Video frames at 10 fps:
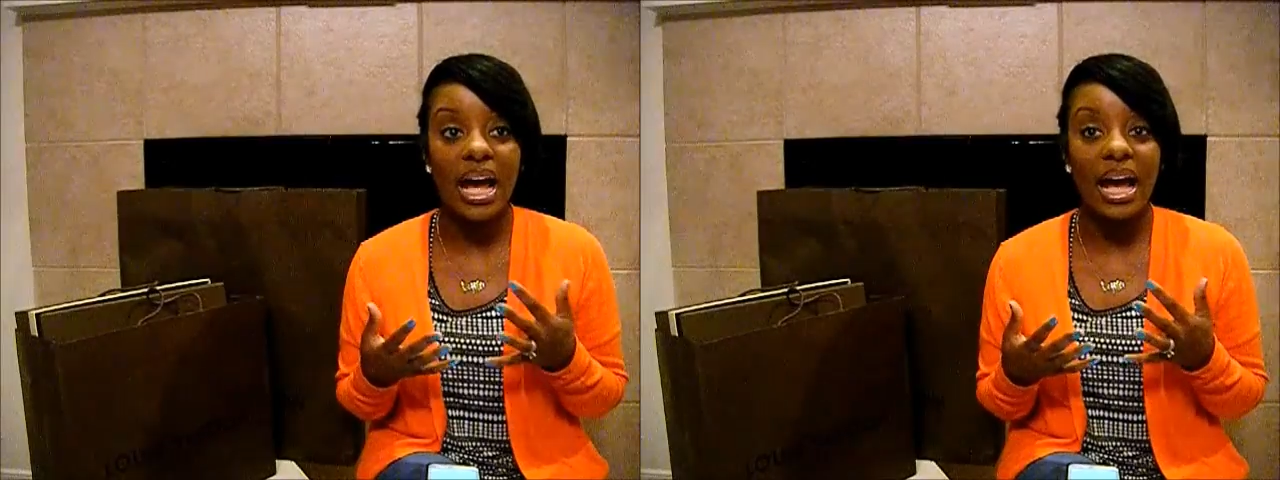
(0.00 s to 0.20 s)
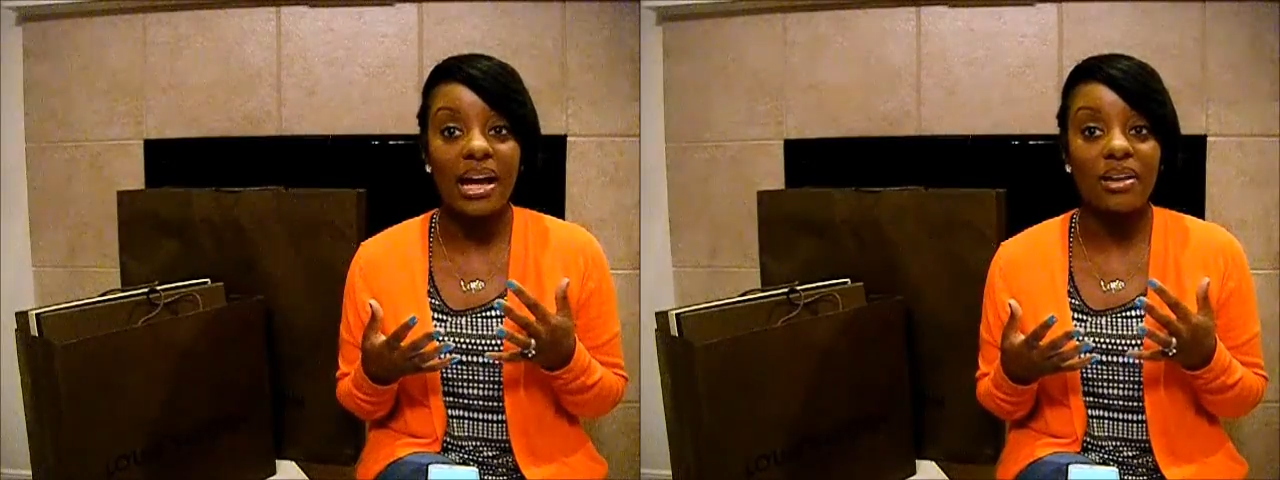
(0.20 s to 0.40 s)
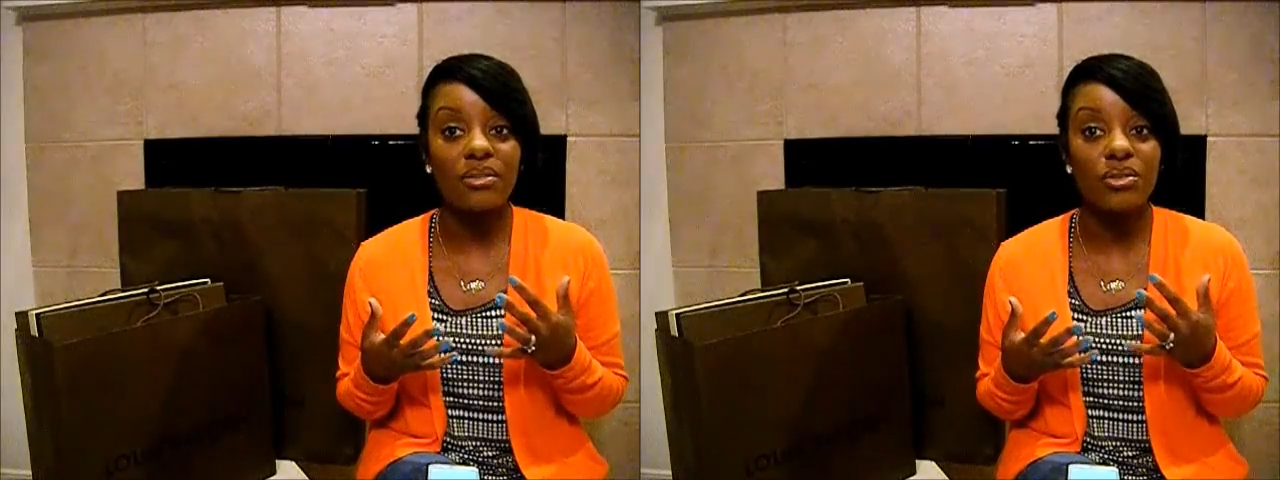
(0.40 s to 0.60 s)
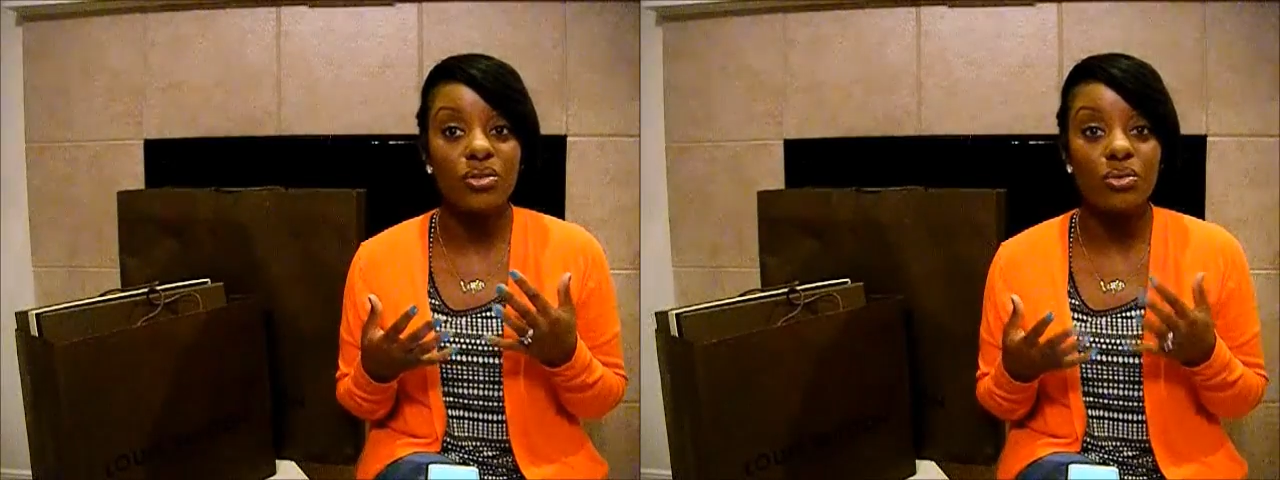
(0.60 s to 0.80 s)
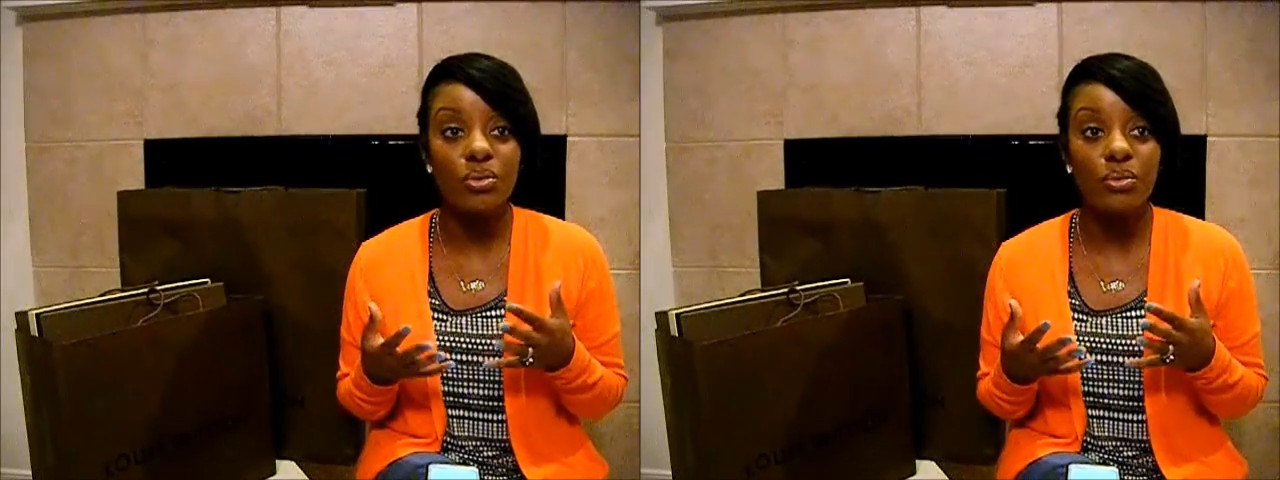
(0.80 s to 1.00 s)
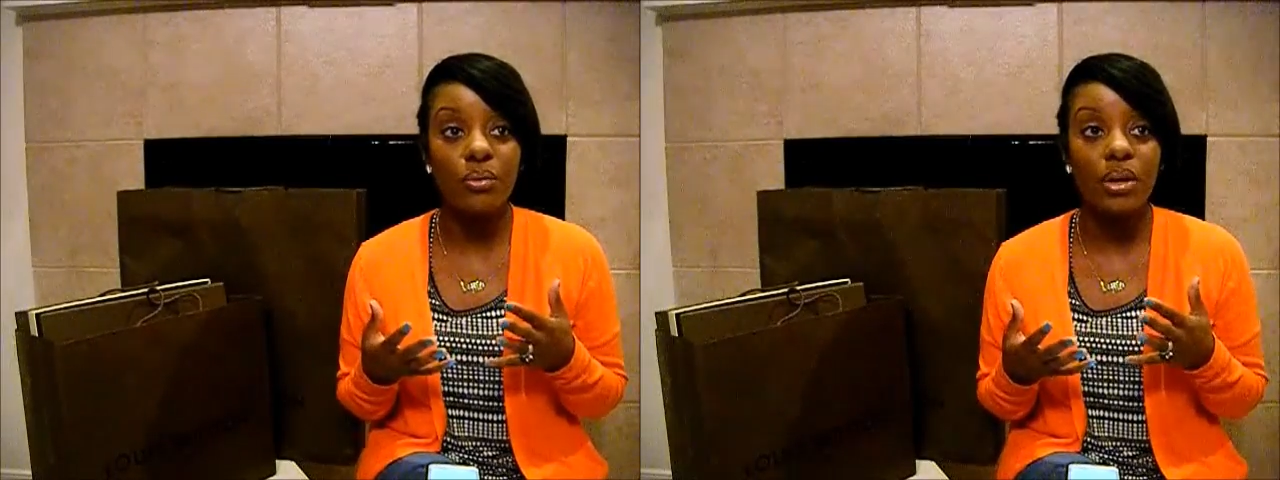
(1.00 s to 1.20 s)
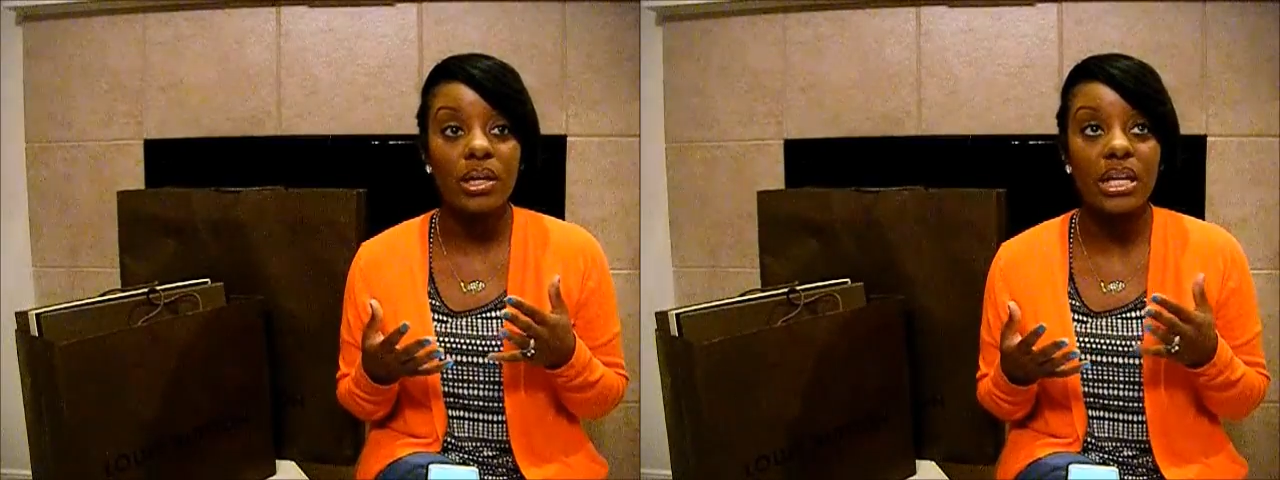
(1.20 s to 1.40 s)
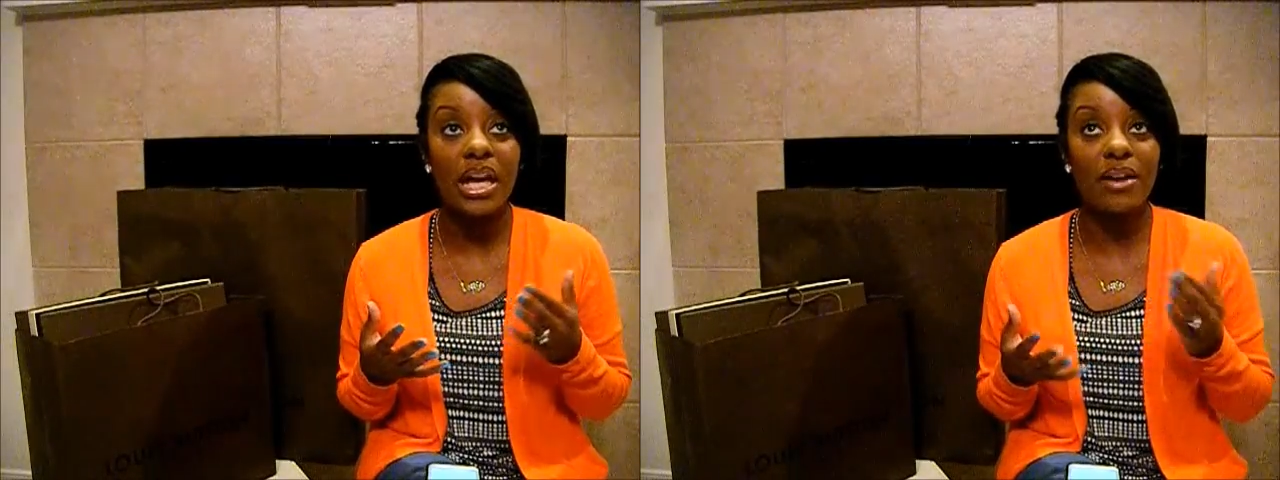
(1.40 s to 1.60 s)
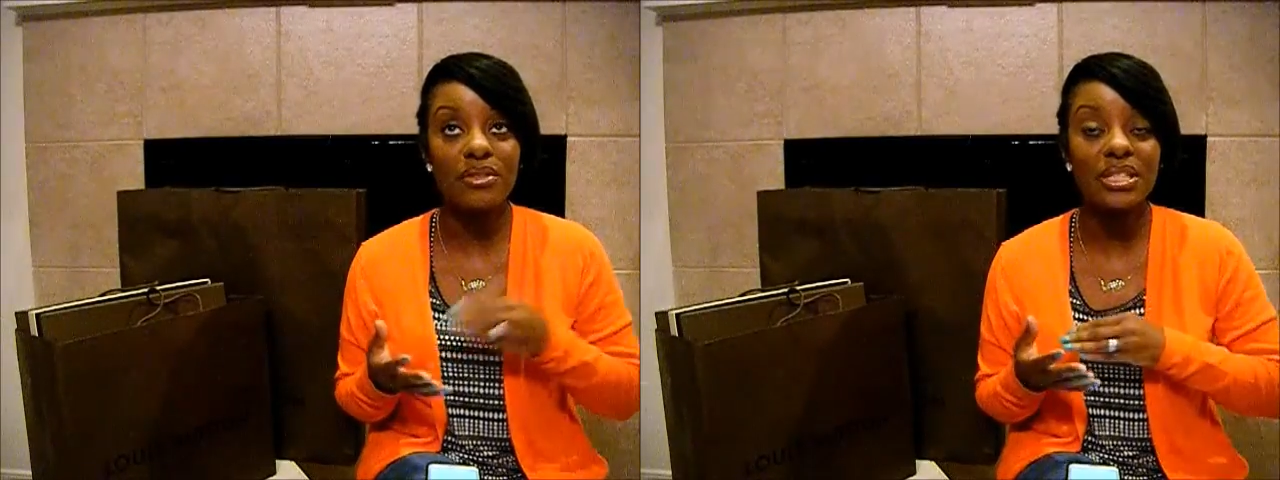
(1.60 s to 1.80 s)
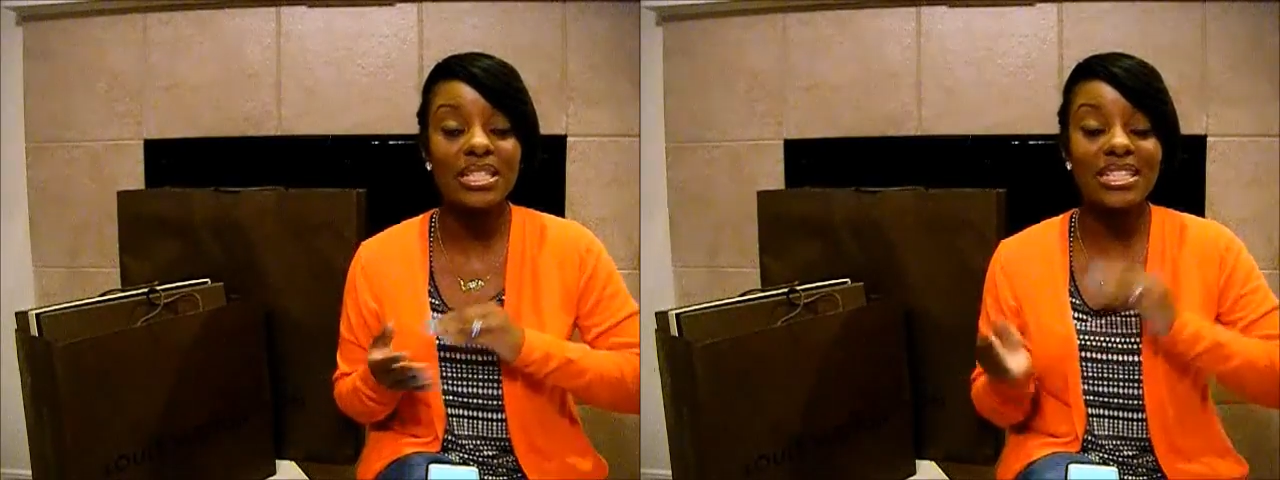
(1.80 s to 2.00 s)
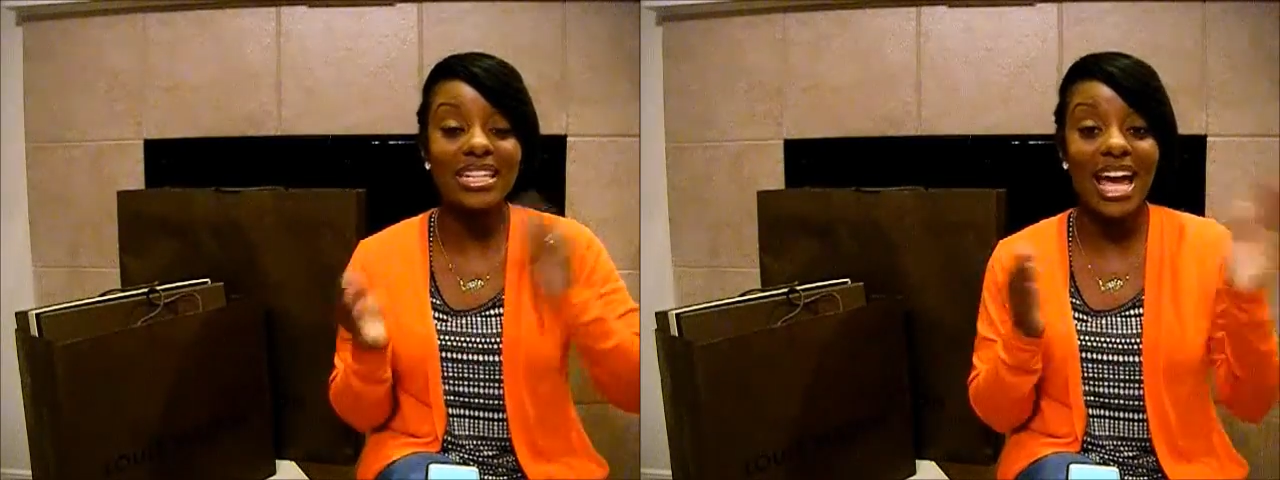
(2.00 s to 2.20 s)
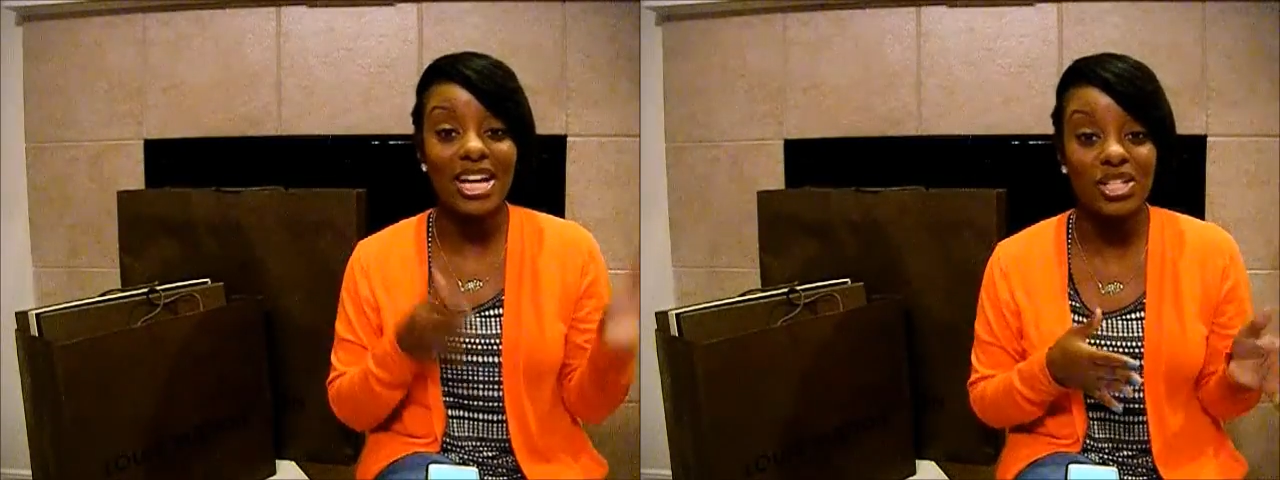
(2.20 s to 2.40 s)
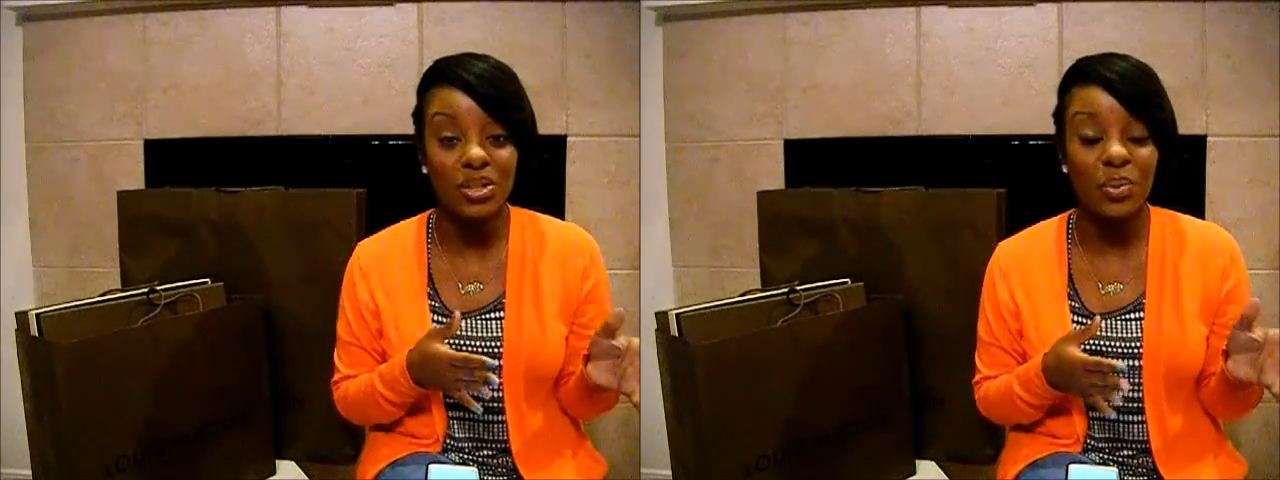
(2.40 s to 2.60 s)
I knew ever since last